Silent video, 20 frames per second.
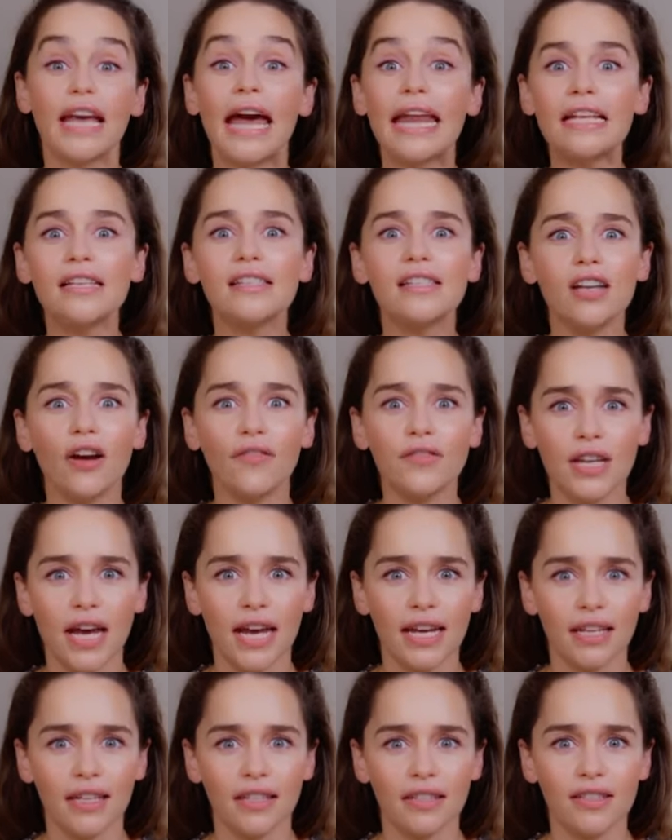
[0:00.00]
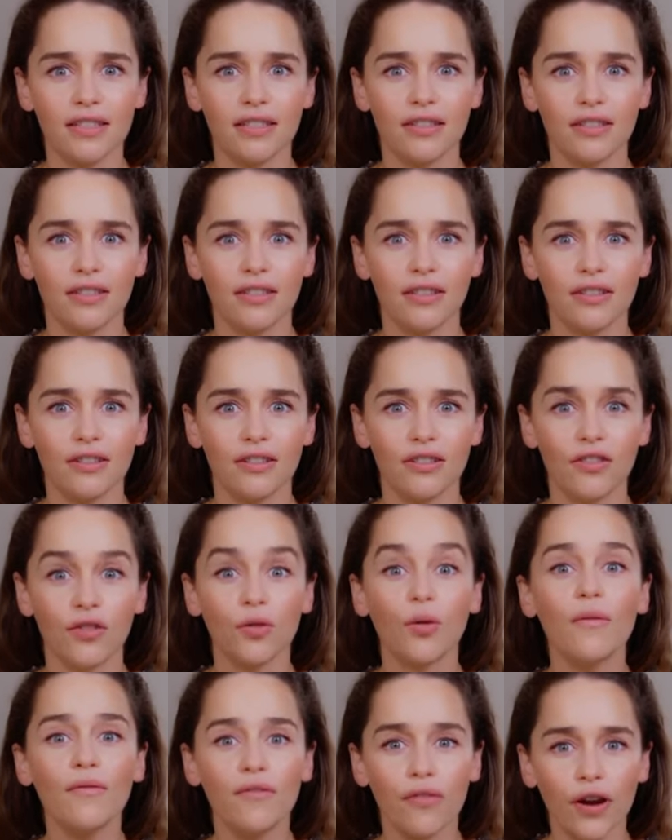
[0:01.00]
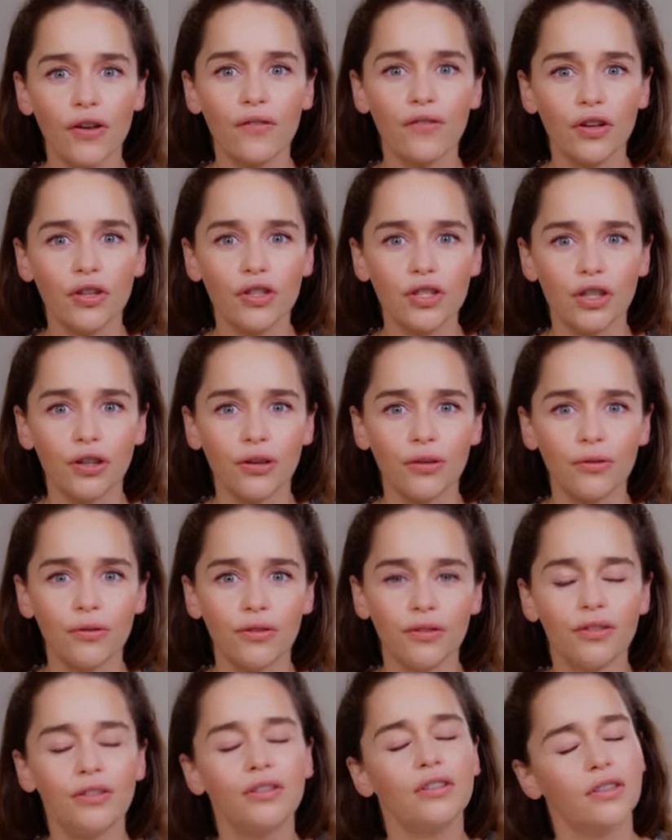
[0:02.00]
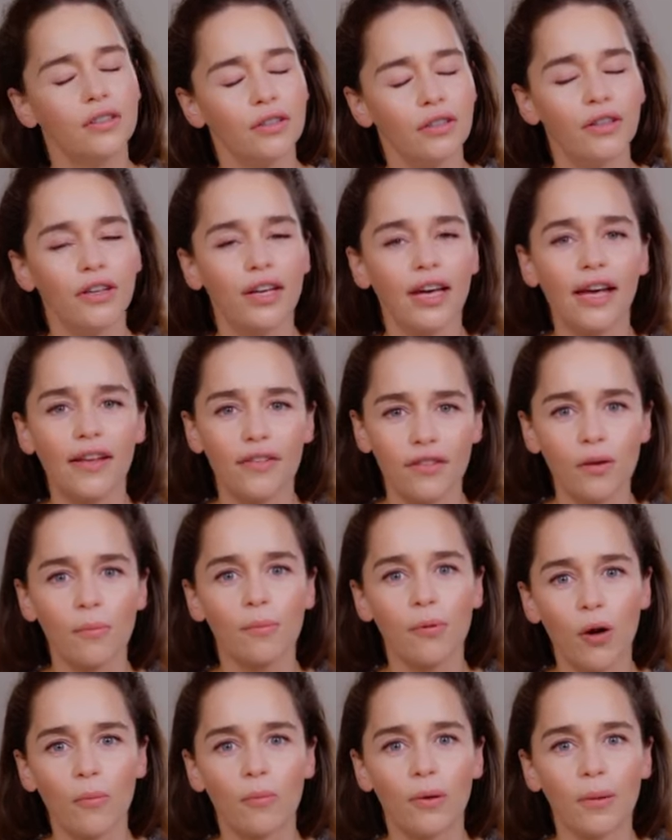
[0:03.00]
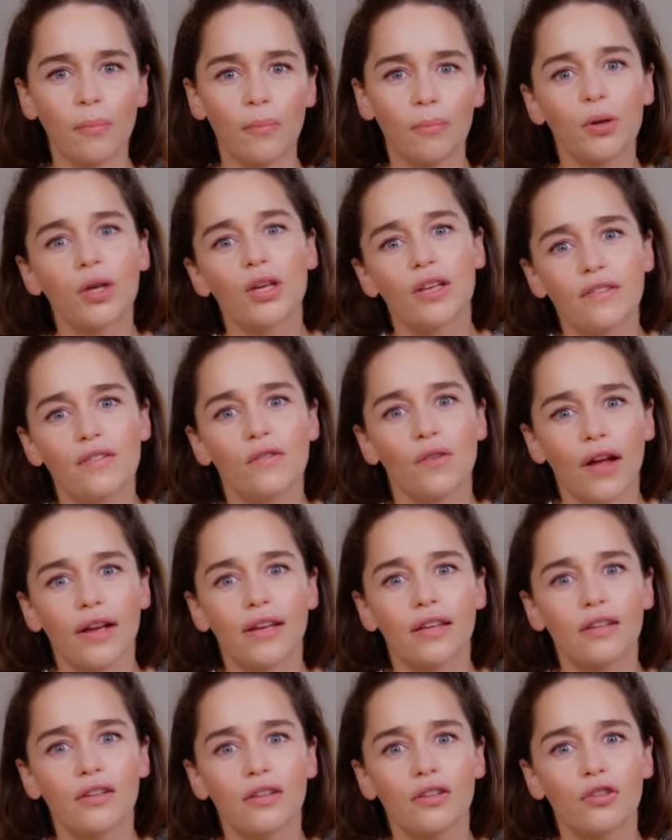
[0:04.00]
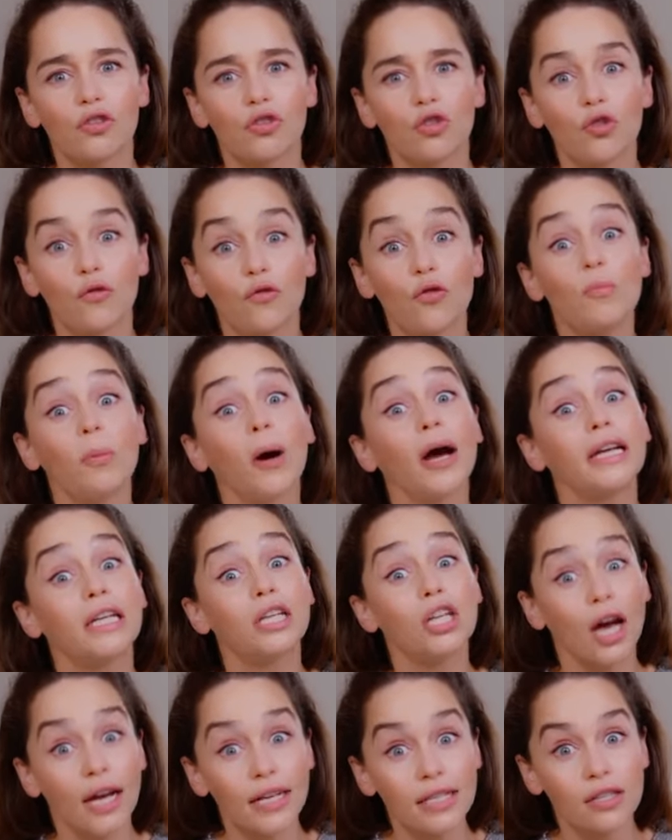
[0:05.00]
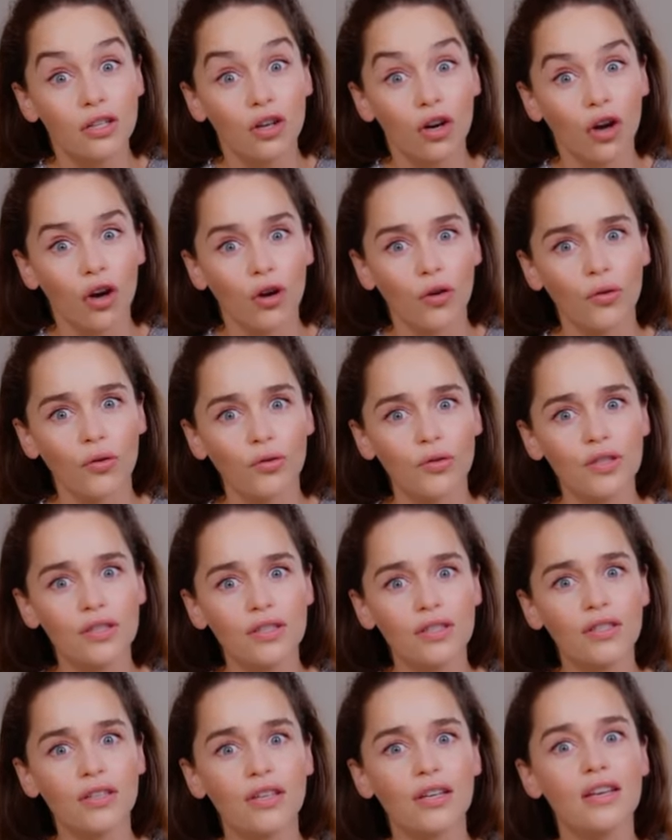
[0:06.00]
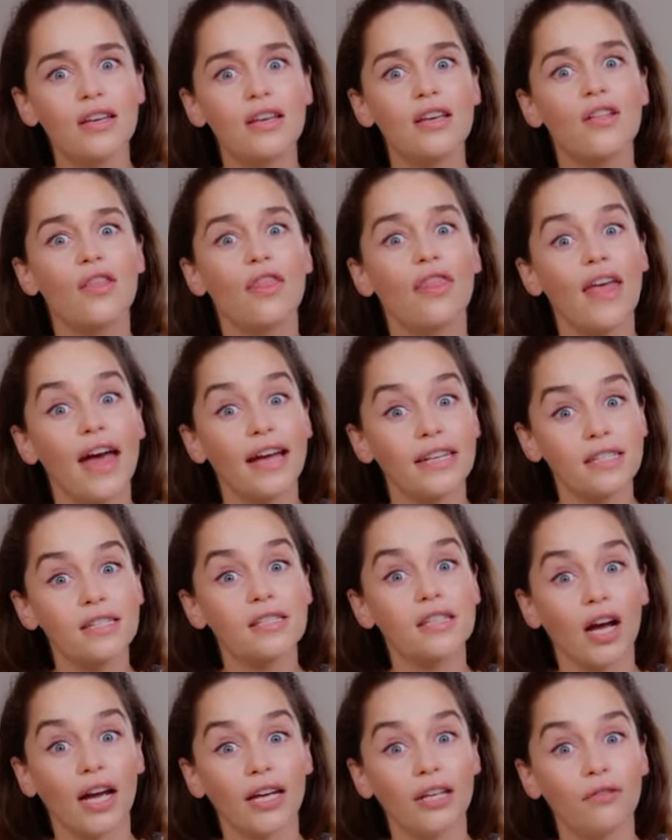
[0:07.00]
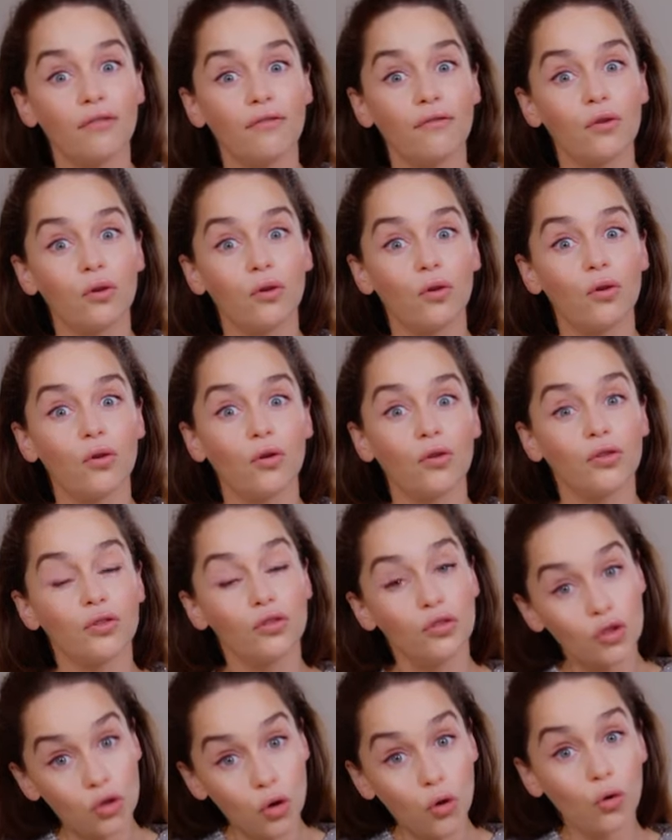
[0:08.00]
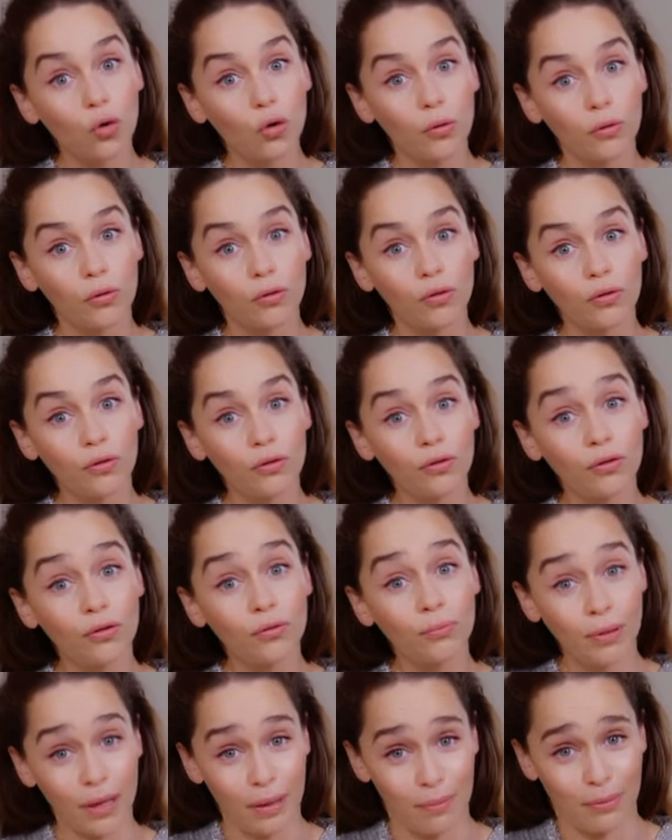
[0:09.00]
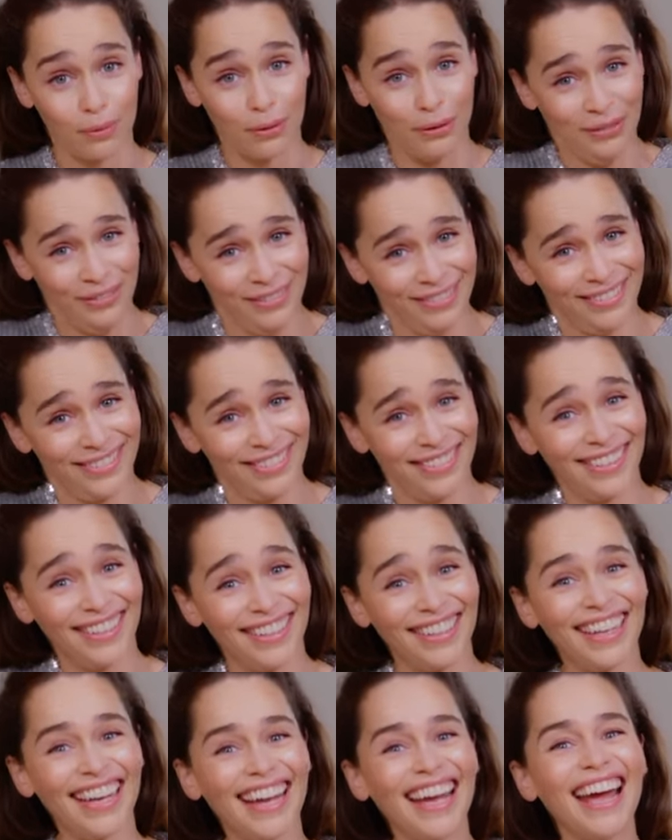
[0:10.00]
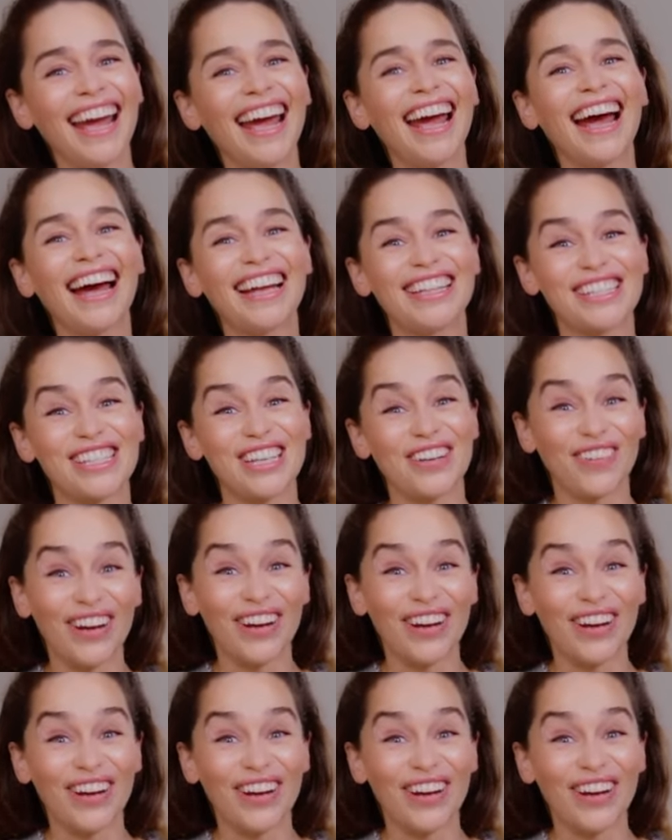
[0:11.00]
getting stuff tailored. So I'm five foot two. It's a problem because like, if you buy nice clothes, they're designed for tall people. And so